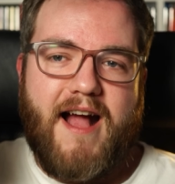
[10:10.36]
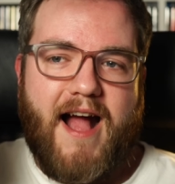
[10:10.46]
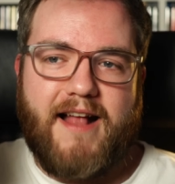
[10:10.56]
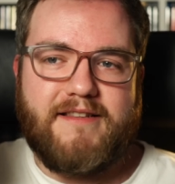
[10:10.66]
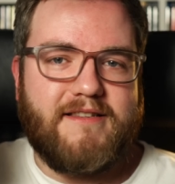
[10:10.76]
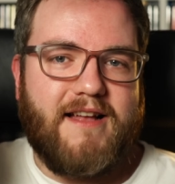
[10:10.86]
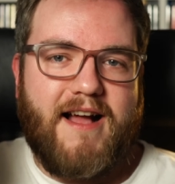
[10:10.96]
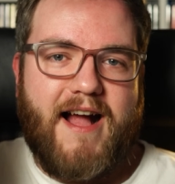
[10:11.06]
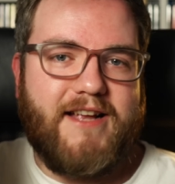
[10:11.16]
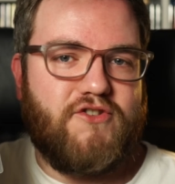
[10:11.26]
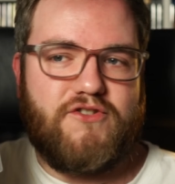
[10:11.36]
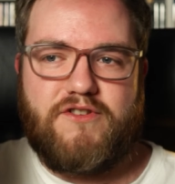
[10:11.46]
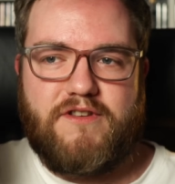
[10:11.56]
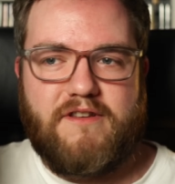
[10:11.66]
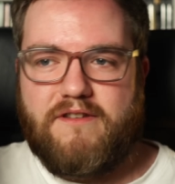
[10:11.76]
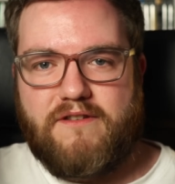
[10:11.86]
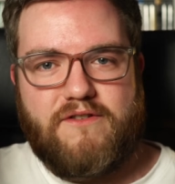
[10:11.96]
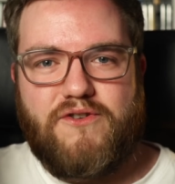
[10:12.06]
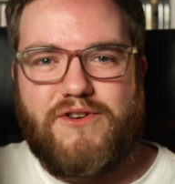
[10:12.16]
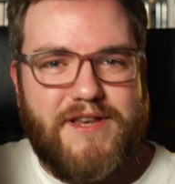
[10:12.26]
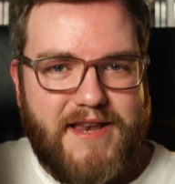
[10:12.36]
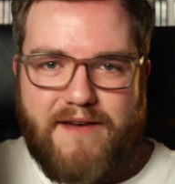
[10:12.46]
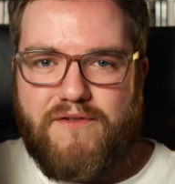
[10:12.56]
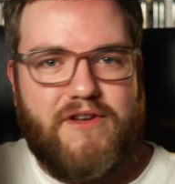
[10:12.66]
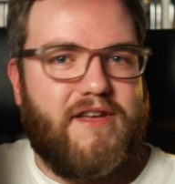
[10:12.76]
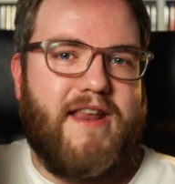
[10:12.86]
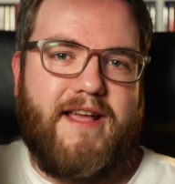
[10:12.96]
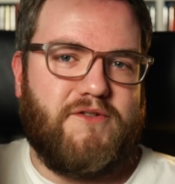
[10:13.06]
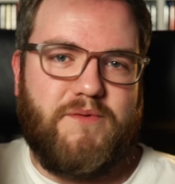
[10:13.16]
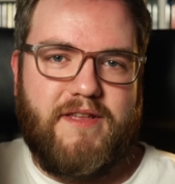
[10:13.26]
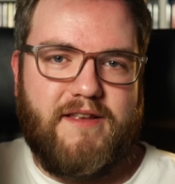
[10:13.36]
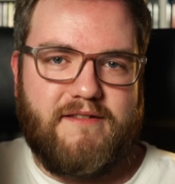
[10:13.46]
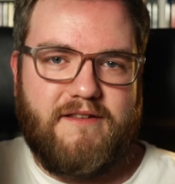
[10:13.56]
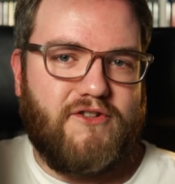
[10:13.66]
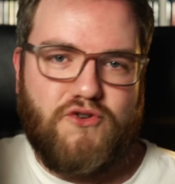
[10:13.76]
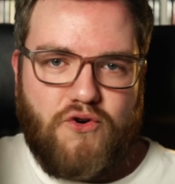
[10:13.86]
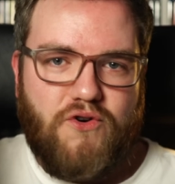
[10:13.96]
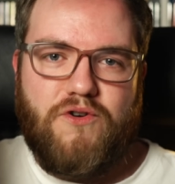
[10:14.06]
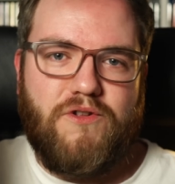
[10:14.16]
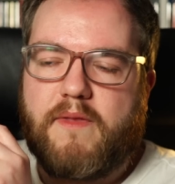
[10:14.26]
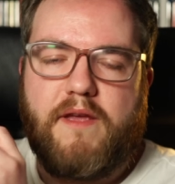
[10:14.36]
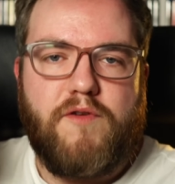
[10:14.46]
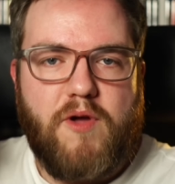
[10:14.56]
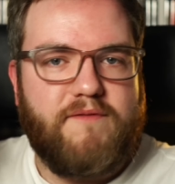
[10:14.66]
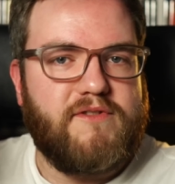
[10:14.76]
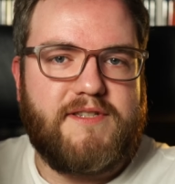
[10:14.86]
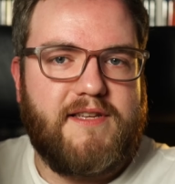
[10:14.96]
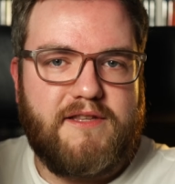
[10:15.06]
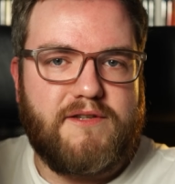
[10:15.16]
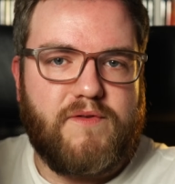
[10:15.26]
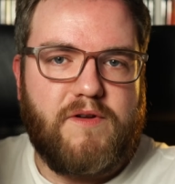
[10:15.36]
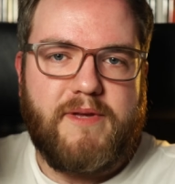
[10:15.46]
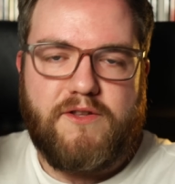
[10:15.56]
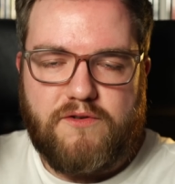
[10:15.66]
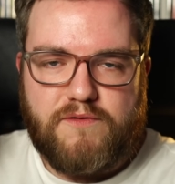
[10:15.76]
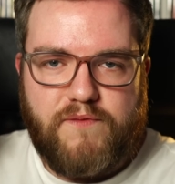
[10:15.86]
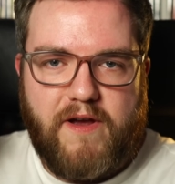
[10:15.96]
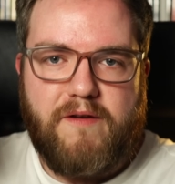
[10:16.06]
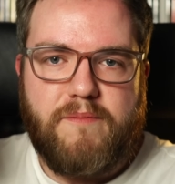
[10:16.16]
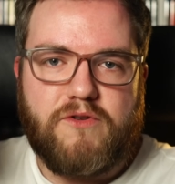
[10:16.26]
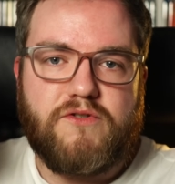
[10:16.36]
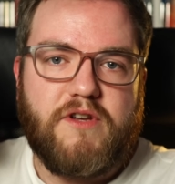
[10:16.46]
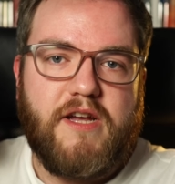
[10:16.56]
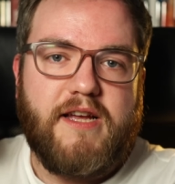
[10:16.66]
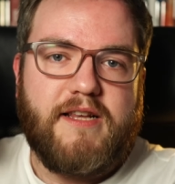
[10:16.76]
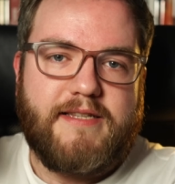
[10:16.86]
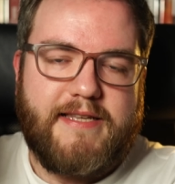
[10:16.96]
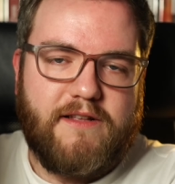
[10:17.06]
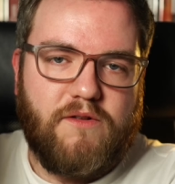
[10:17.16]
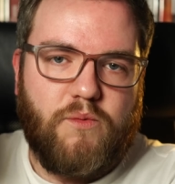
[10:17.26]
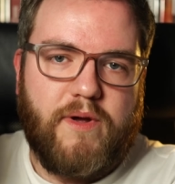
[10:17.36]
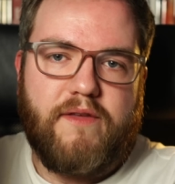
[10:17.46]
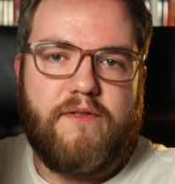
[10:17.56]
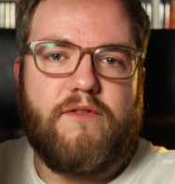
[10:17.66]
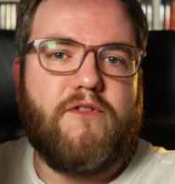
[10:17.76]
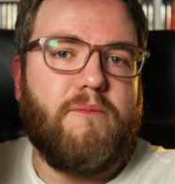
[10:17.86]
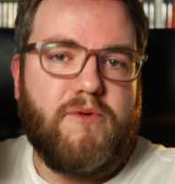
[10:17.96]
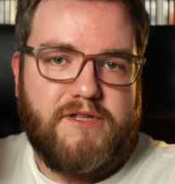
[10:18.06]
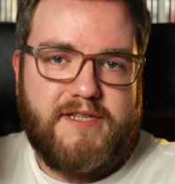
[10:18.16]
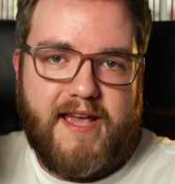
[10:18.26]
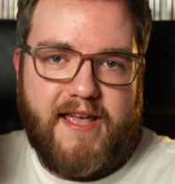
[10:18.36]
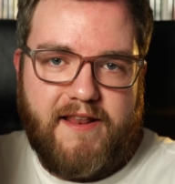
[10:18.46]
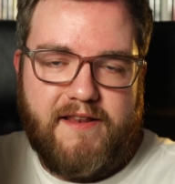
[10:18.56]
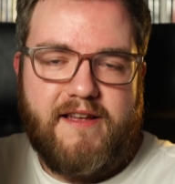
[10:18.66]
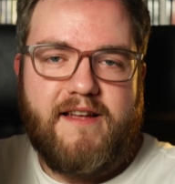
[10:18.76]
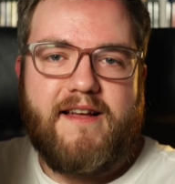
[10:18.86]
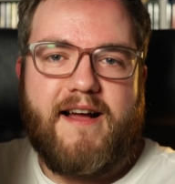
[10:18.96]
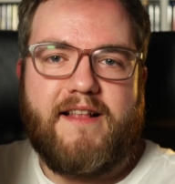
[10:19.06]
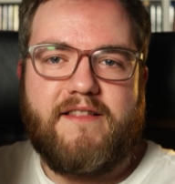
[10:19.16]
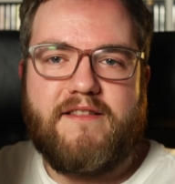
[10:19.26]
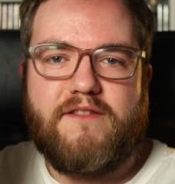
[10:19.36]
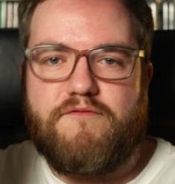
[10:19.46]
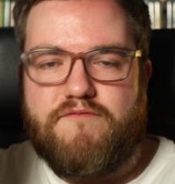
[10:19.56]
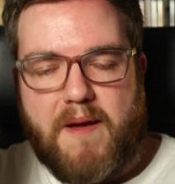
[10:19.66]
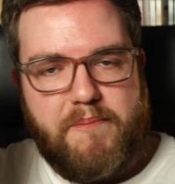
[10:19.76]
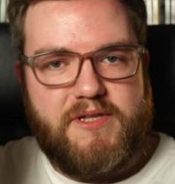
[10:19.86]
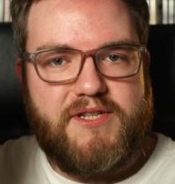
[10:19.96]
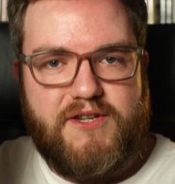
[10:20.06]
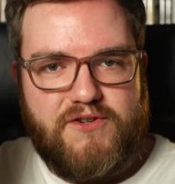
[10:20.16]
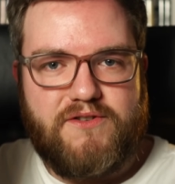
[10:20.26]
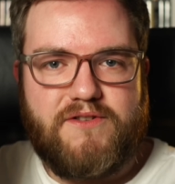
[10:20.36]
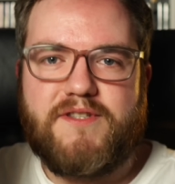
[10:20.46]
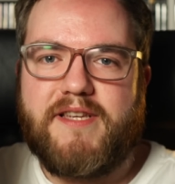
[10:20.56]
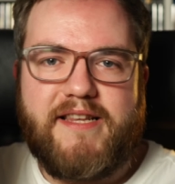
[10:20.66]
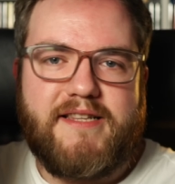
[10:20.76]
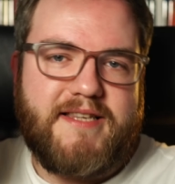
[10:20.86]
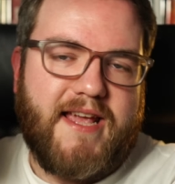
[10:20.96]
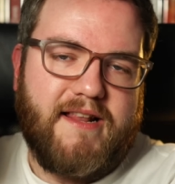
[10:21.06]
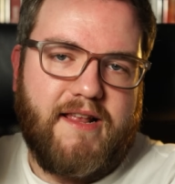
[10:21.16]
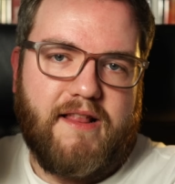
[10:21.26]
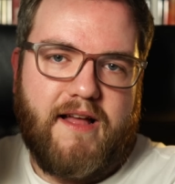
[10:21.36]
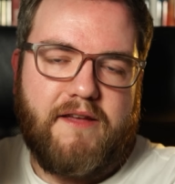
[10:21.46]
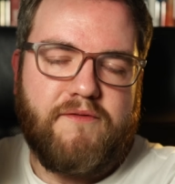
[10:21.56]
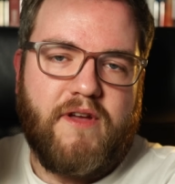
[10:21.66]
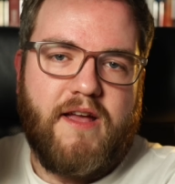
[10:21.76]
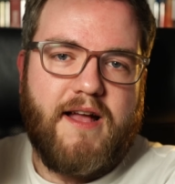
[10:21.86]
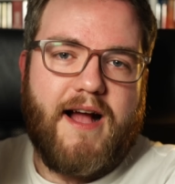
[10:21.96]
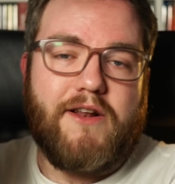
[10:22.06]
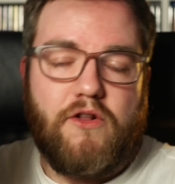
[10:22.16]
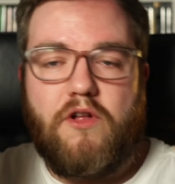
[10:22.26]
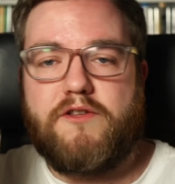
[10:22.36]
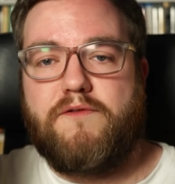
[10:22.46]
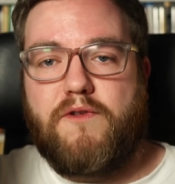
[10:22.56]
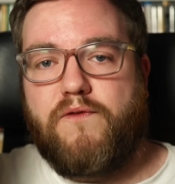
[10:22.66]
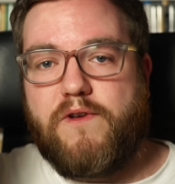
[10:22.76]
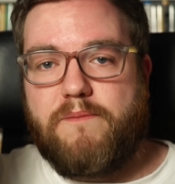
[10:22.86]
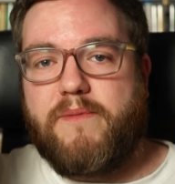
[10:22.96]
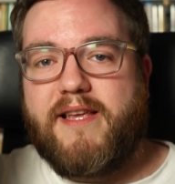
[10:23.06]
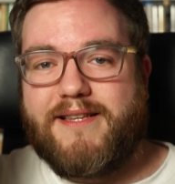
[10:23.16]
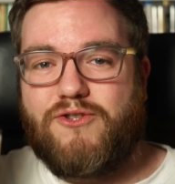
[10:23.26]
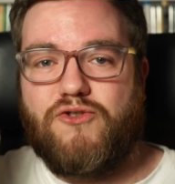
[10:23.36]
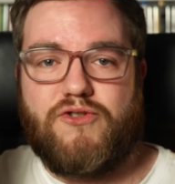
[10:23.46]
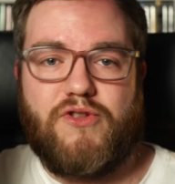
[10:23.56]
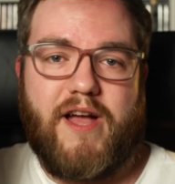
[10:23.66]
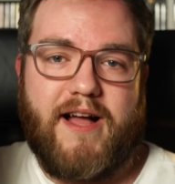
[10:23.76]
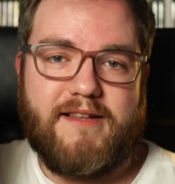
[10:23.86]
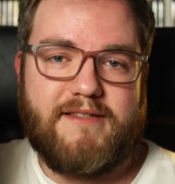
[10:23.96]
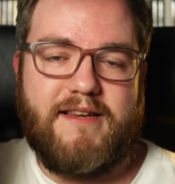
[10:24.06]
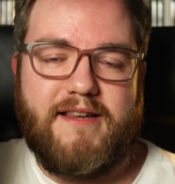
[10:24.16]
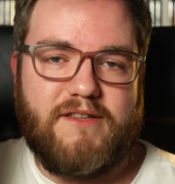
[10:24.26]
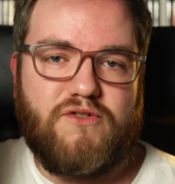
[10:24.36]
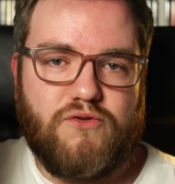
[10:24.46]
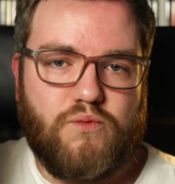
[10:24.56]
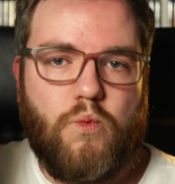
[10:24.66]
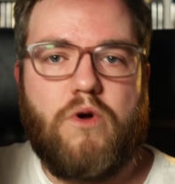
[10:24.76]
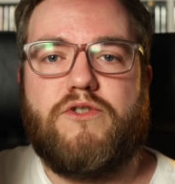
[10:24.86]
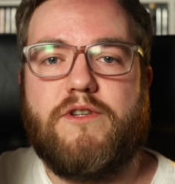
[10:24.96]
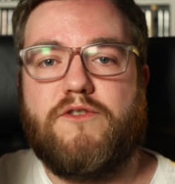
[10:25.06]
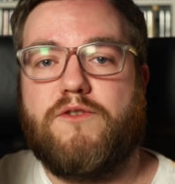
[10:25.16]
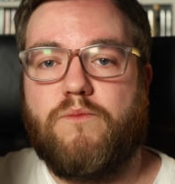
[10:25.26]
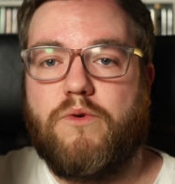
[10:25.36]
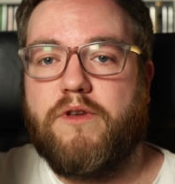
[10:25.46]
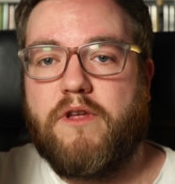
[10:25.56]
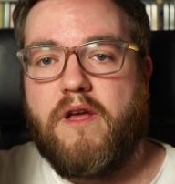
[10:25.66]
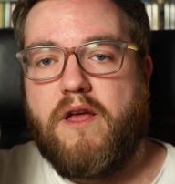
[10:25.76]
and I just could never connect with it at all. If you haven't seen this film, it does very much deal with the mundane and the repetitions in daily life. And a lot of the film is just that it is just watching someone